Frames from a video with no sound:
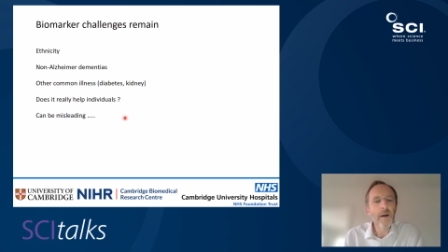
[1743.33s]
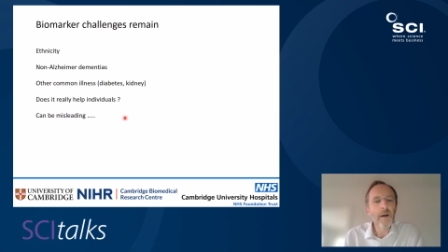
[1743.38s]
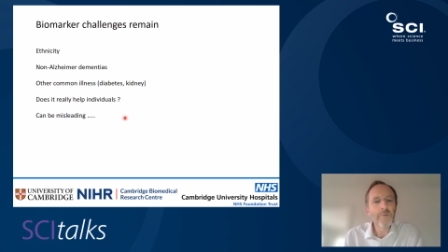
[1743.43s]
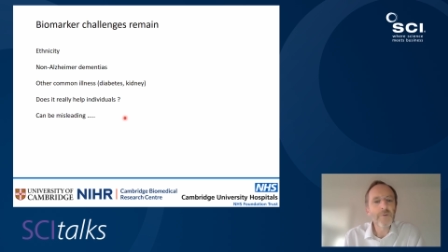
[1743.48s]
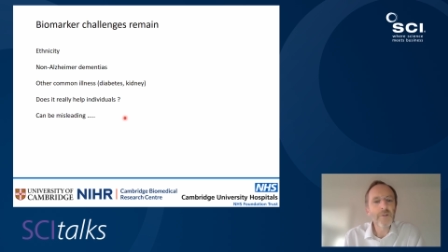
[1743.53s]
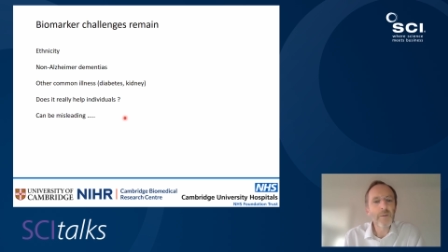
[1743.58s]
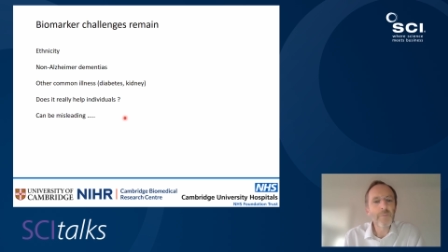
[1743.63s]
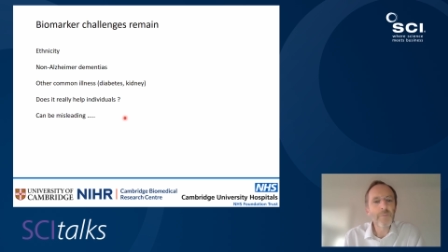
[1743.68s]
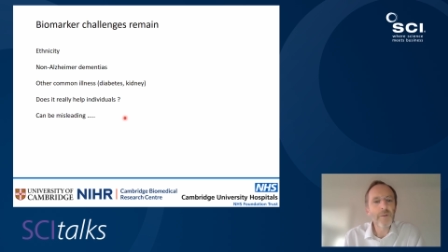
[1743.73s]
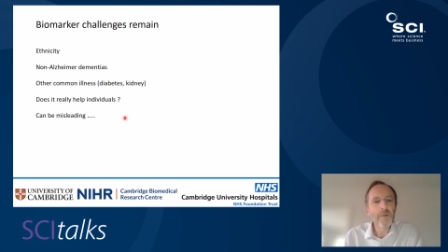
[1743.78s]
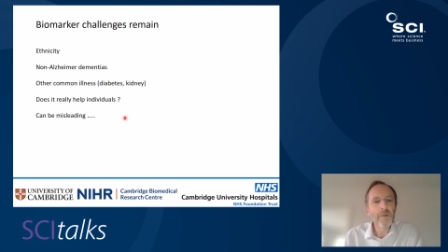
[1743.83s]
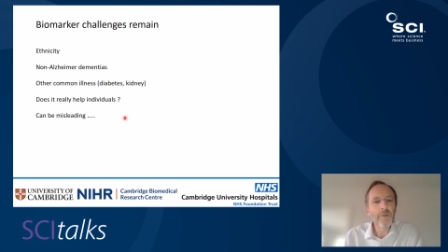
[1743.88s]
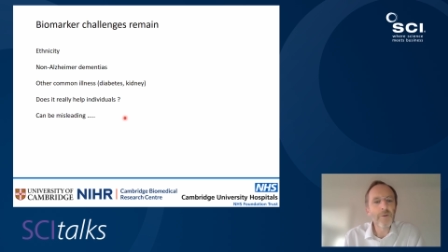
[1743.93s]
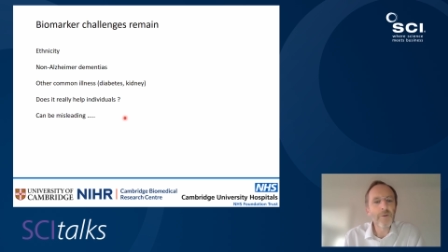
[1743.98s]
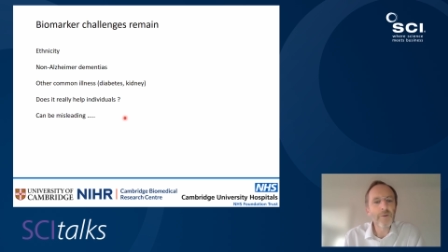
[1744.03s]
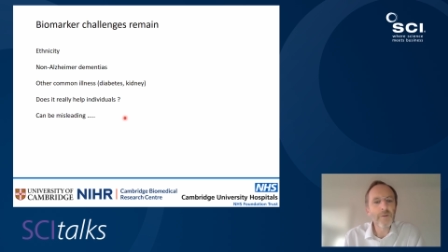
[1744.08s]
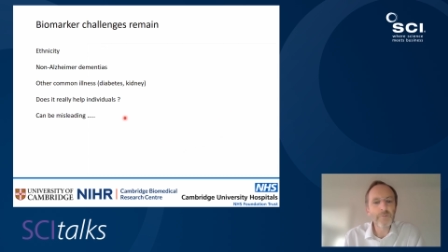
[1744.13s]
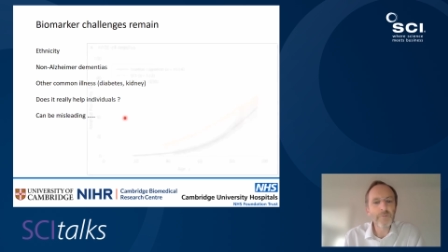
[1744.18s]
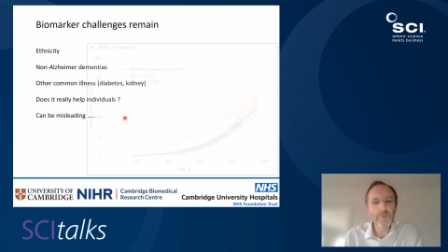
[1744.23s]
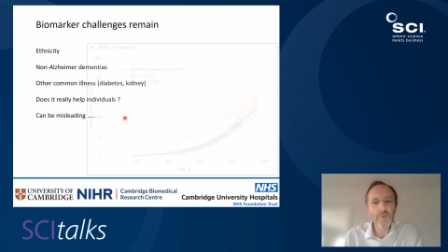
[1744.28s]
temper the
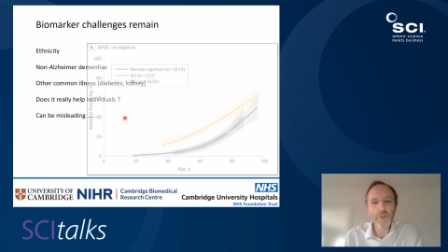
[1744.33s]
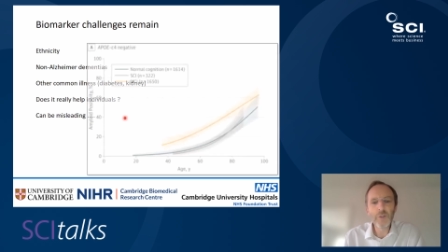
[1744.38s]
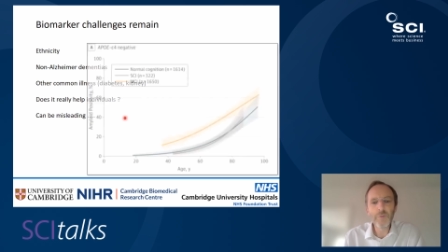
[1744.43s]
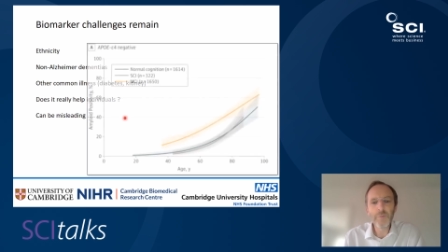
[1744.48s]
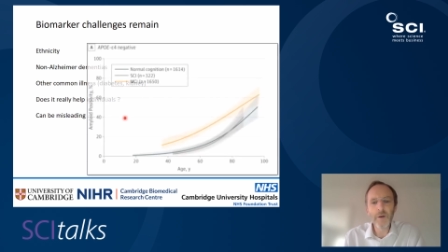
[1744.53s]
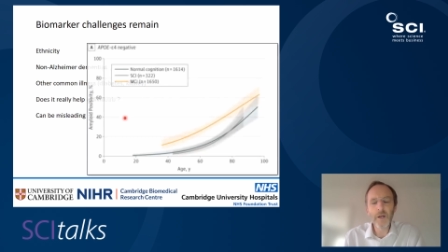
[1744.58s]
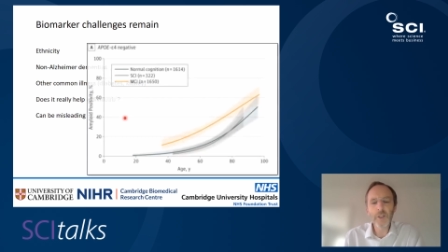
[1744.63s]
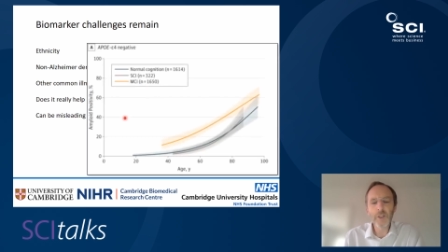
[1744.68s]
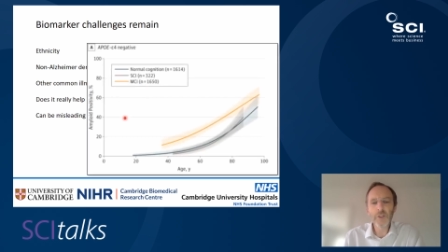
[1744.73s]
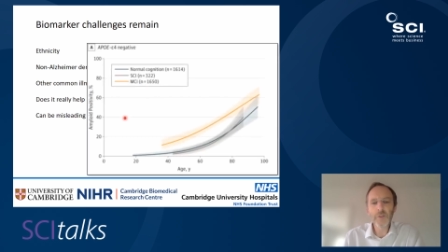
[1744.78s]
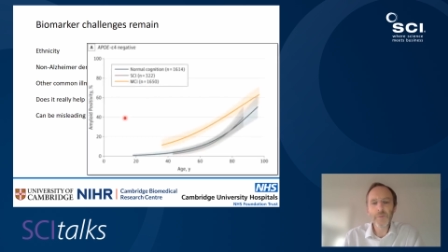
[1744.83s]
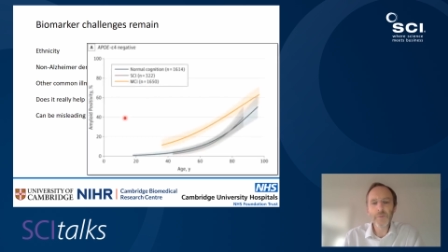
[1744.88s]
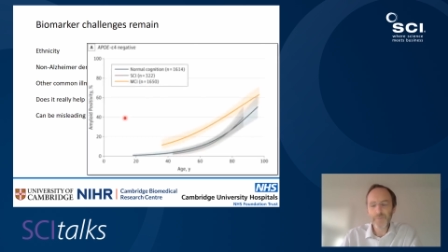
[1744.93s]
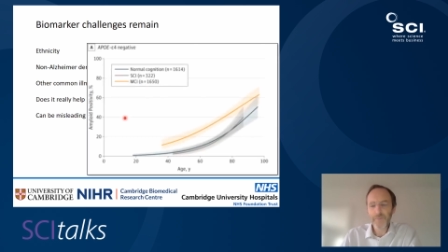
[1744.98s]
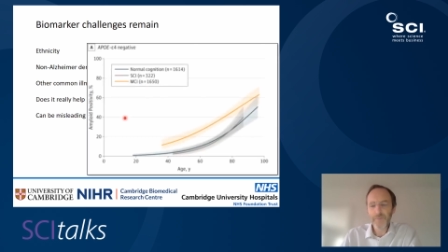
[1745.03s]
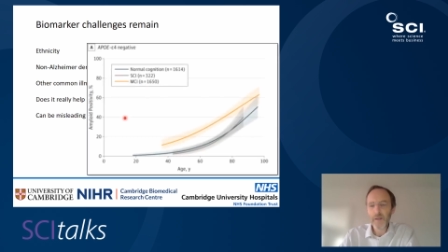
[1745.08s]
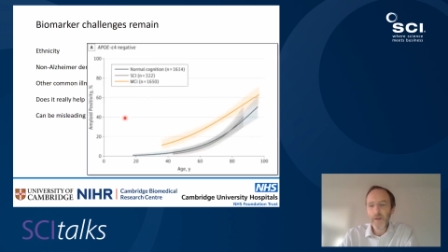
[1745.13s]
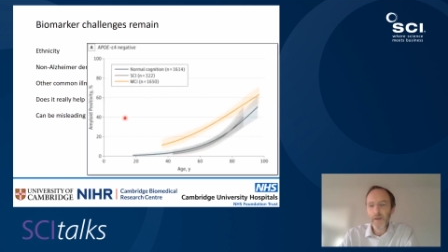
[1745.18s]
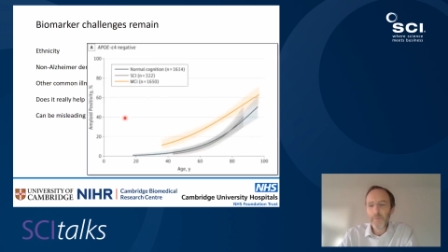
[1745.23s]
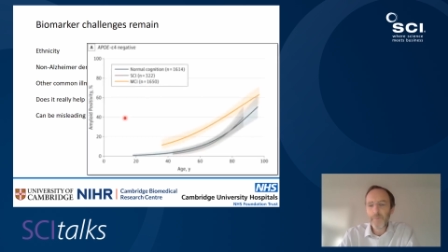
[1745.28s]
enthusiasm too much,
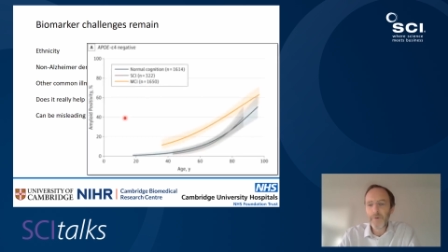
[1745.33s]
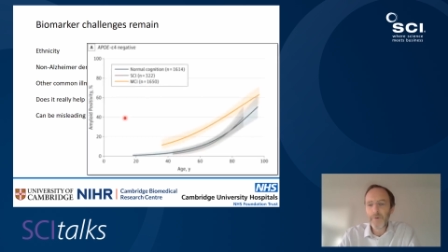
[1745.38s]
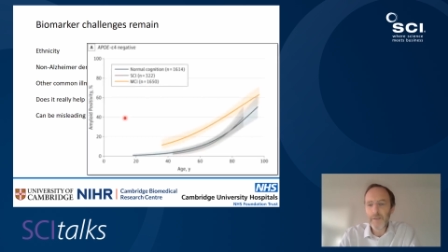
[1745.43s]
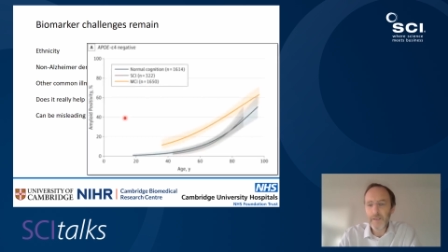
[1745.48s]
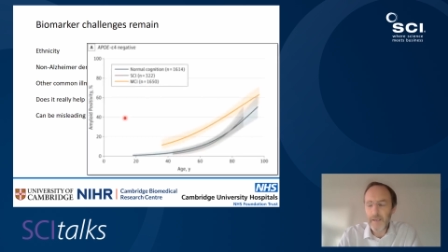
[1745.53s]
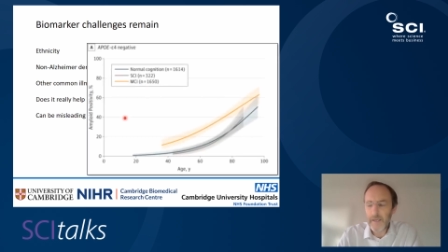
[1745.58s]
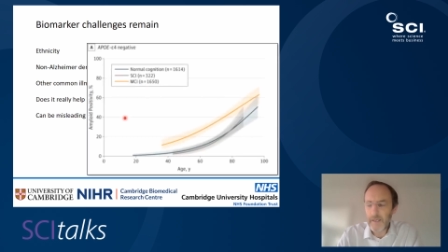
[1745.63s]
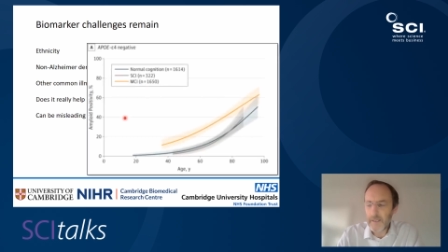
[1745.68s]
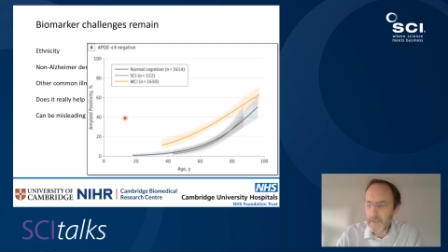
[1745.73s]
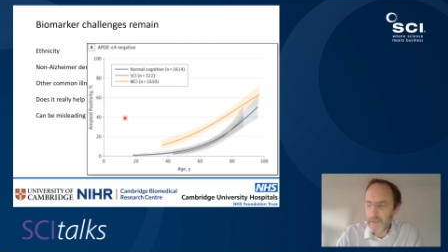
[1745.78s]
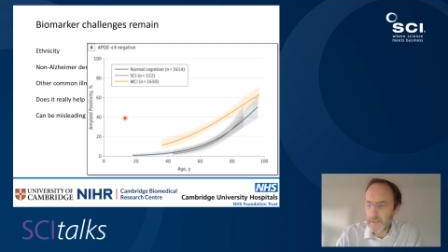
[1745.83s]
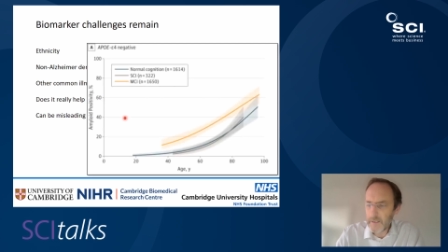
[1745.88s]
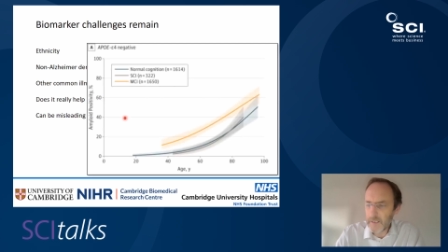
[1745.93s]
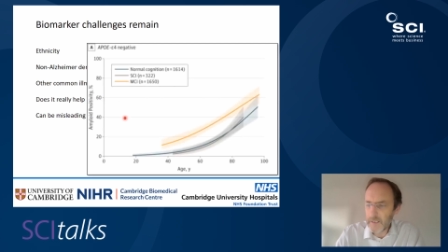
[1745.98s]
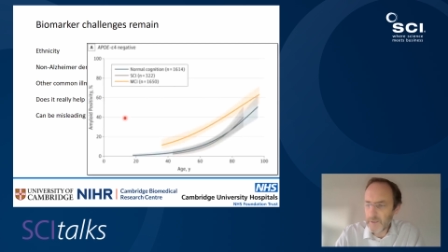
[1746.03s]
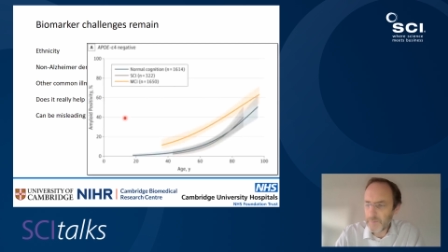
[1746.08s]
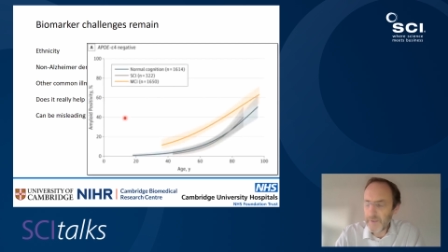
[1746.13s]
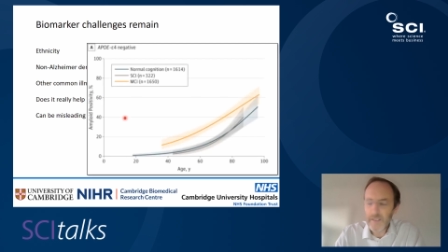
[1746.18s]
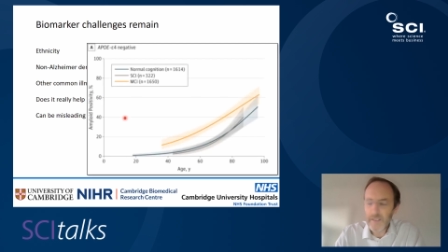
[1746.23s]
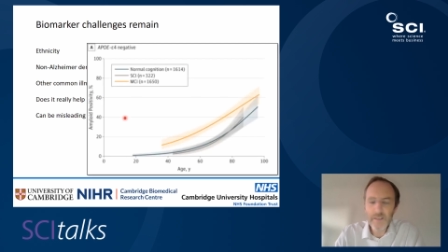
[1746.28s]
but it
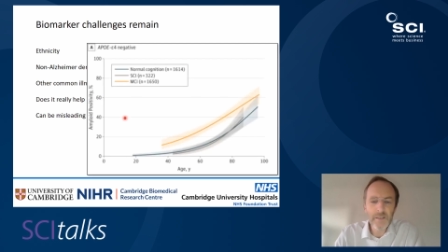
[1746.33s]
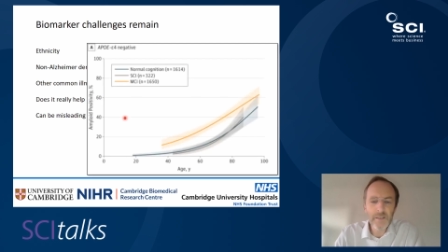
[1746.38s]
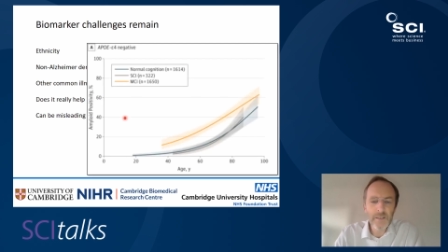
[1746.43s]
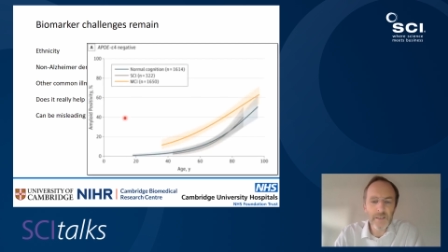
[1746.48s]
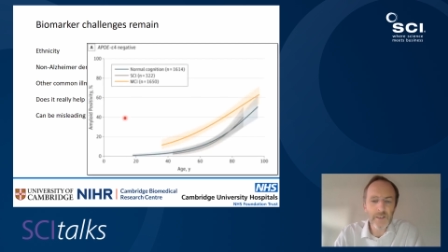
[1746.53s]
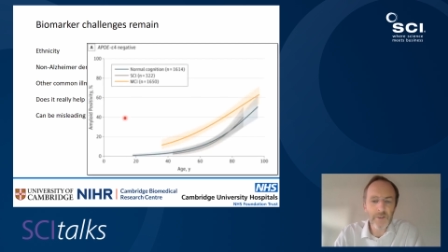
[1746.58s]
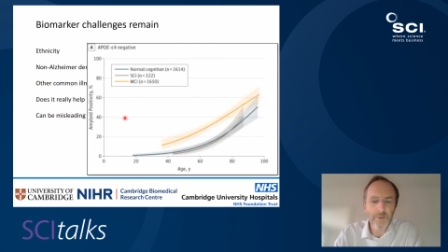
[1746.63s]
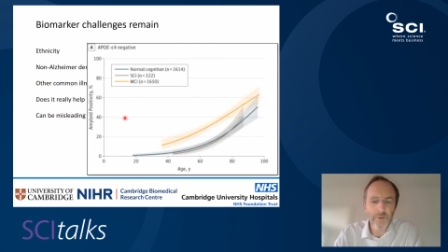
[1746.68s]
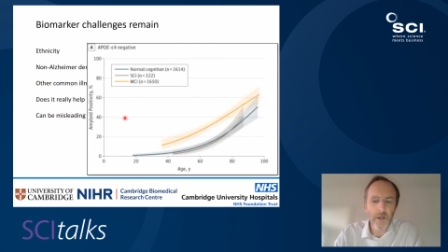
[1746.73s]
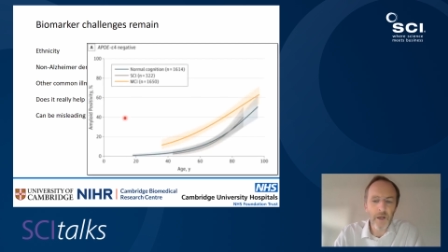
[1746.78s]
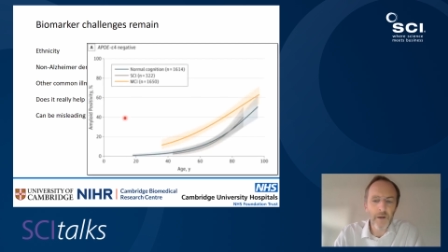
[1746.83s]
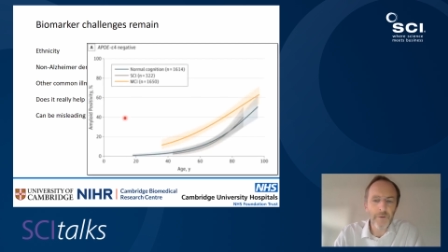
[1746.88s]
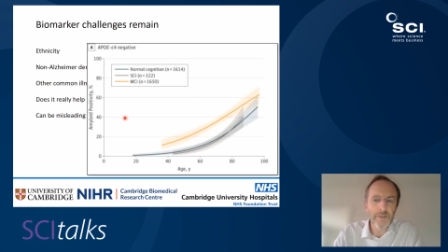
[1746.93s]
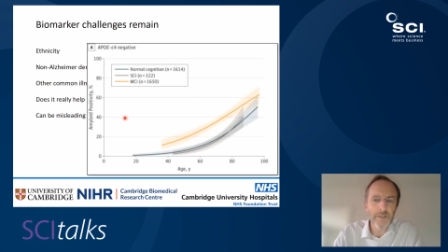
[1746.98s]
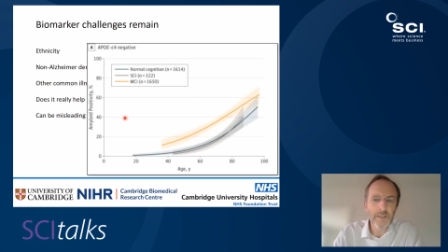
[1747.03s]
speaks to this graph.